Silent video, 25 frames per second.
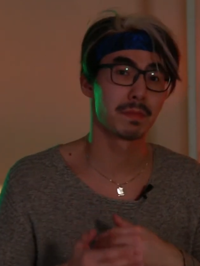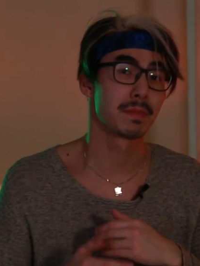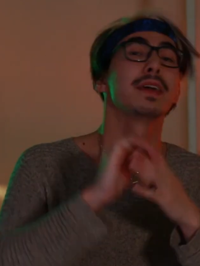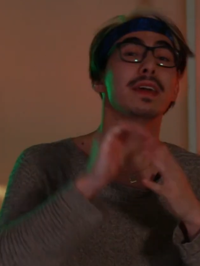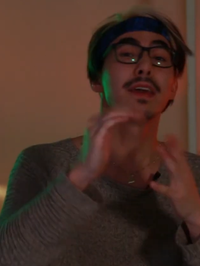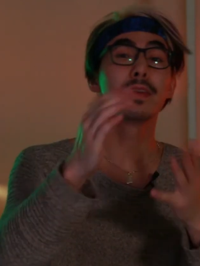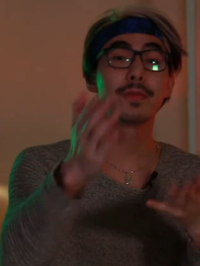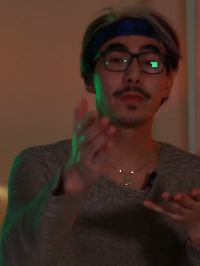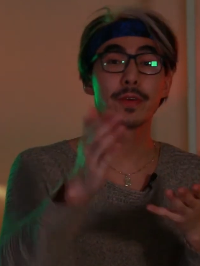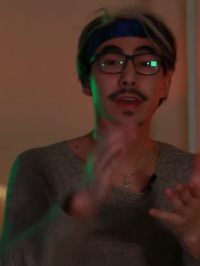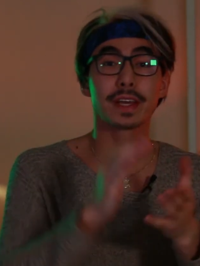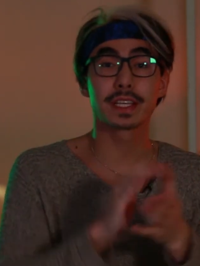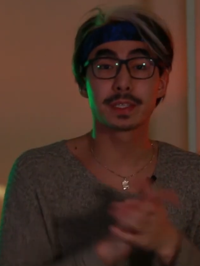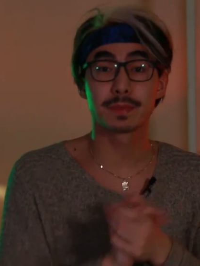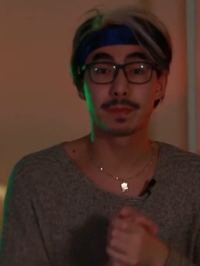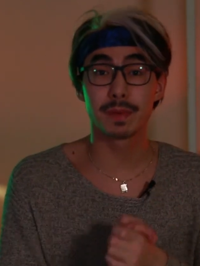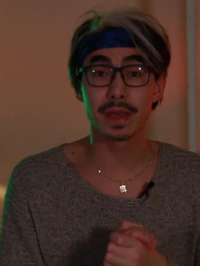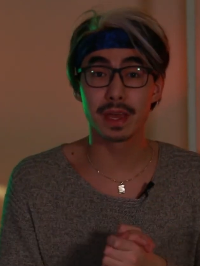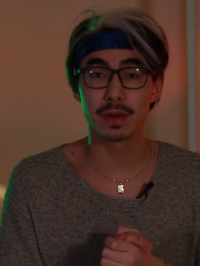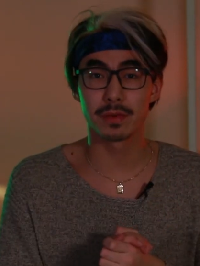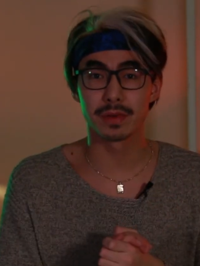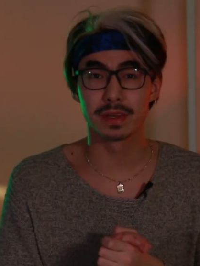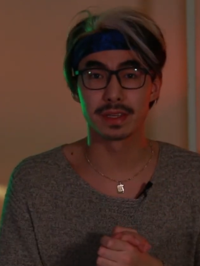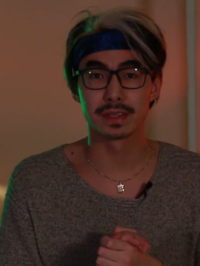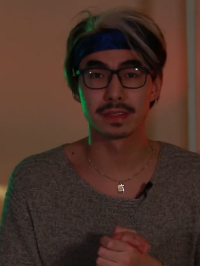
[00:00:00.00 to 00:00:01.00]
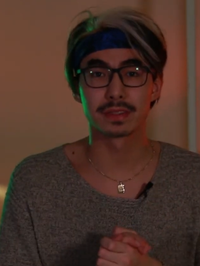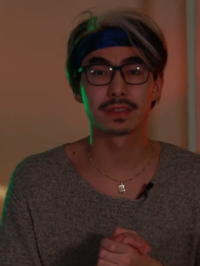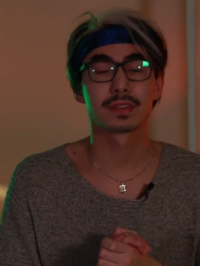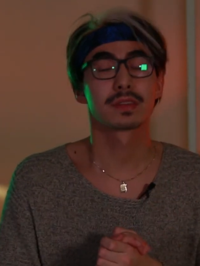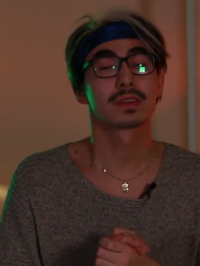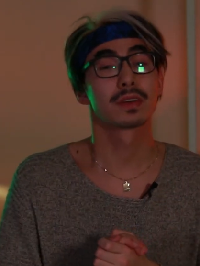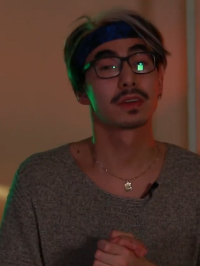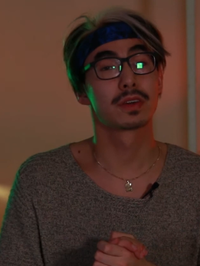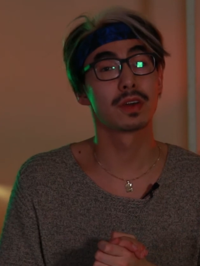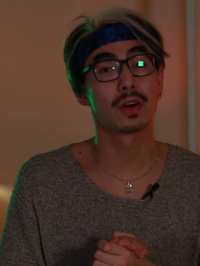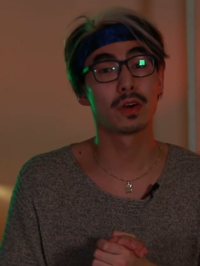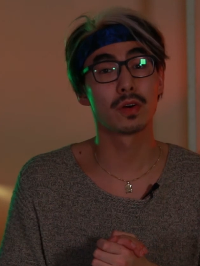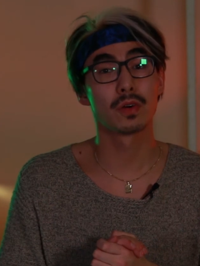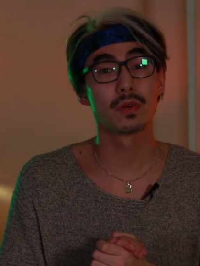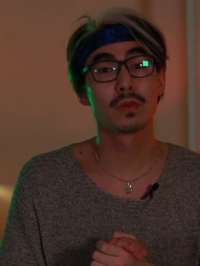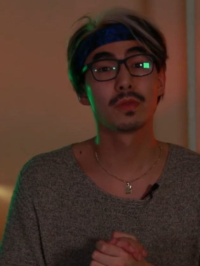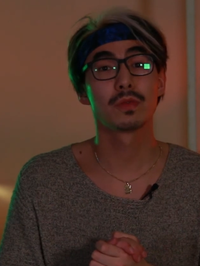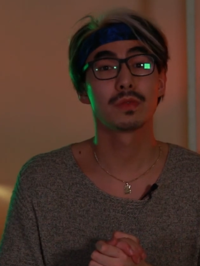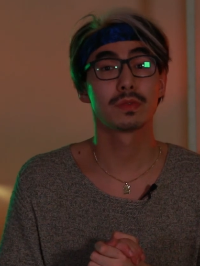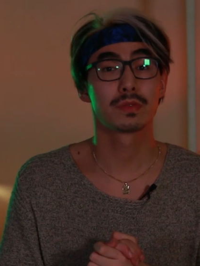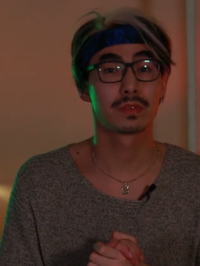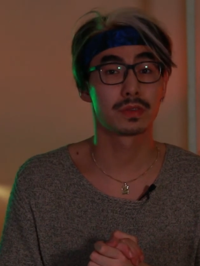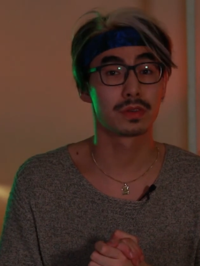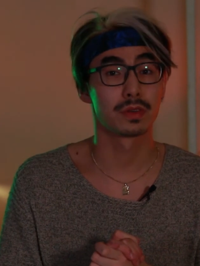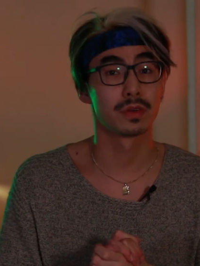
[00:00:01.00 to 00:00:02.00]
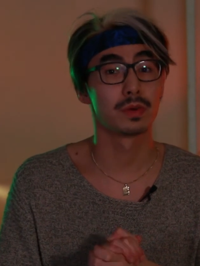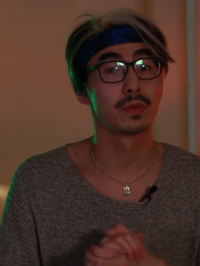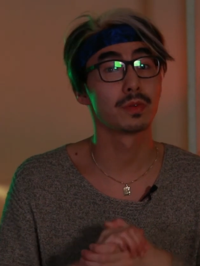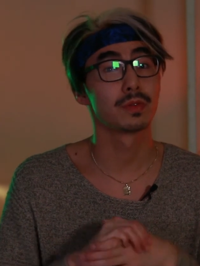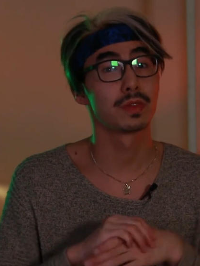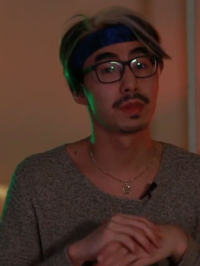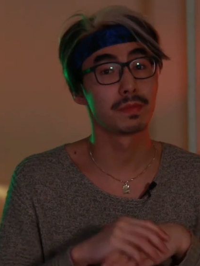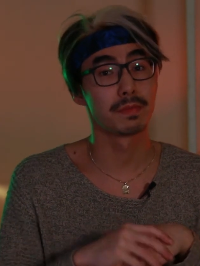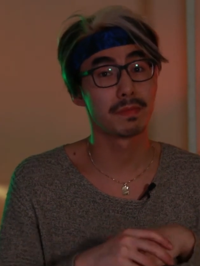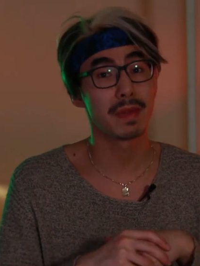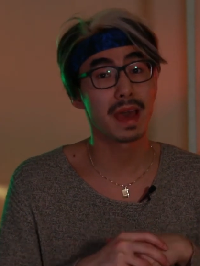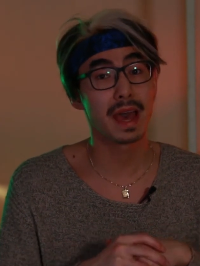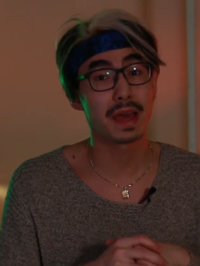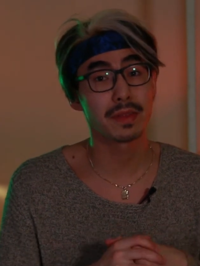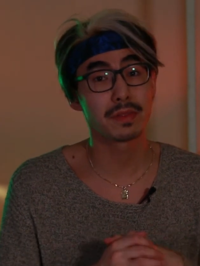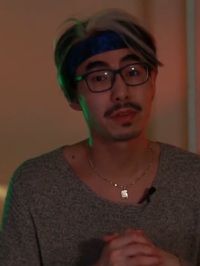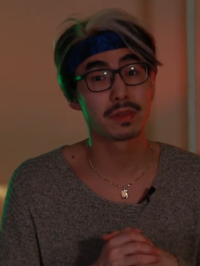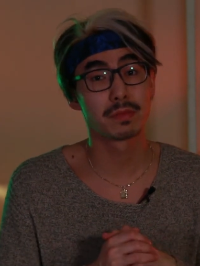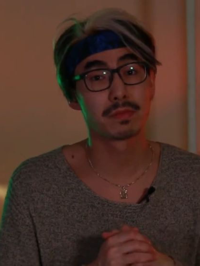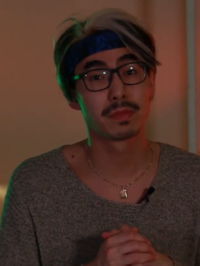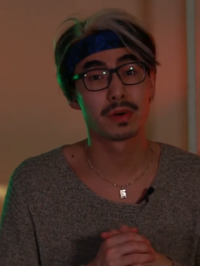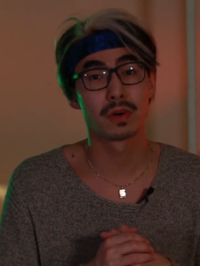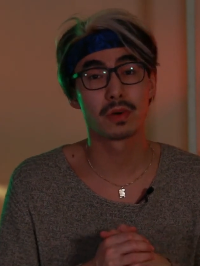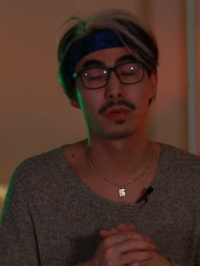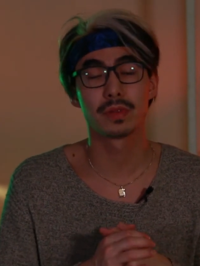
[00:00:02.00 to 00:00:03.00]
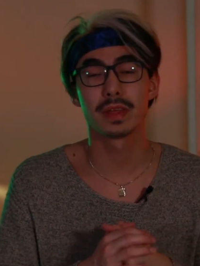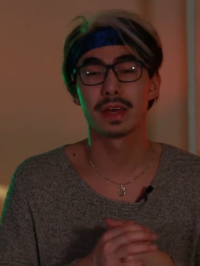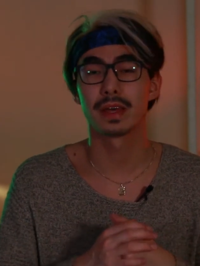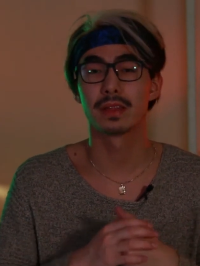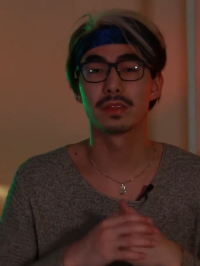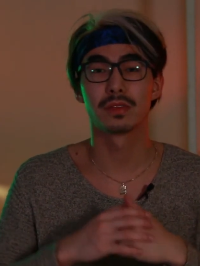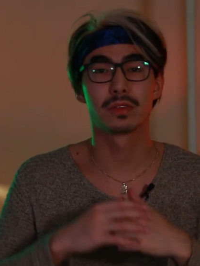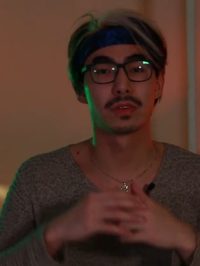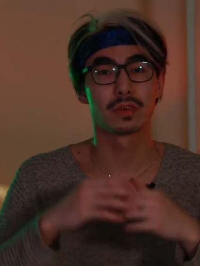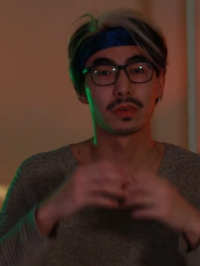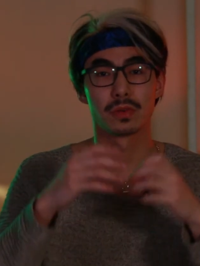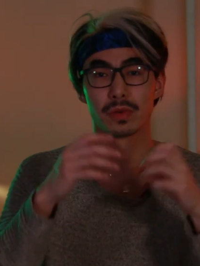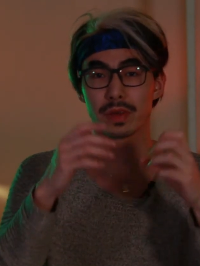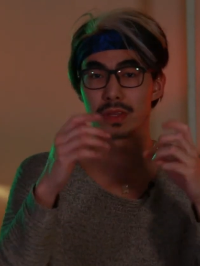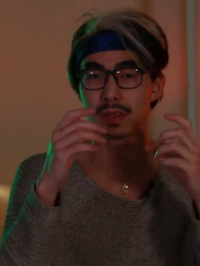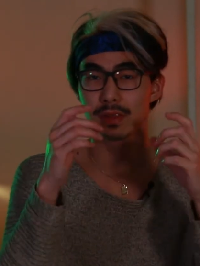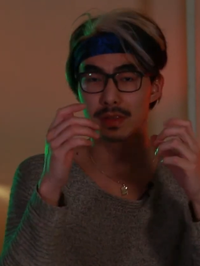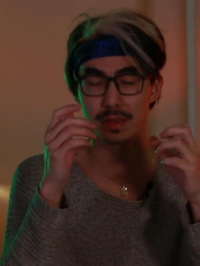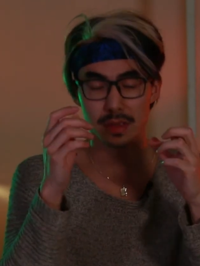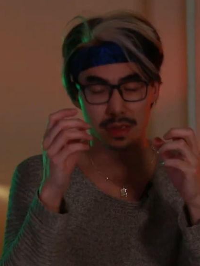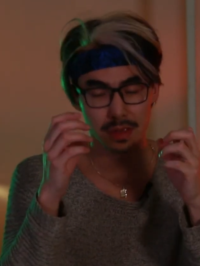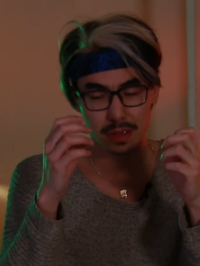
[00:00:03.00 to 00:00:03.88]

If you're experienced, go to the manual mode and do it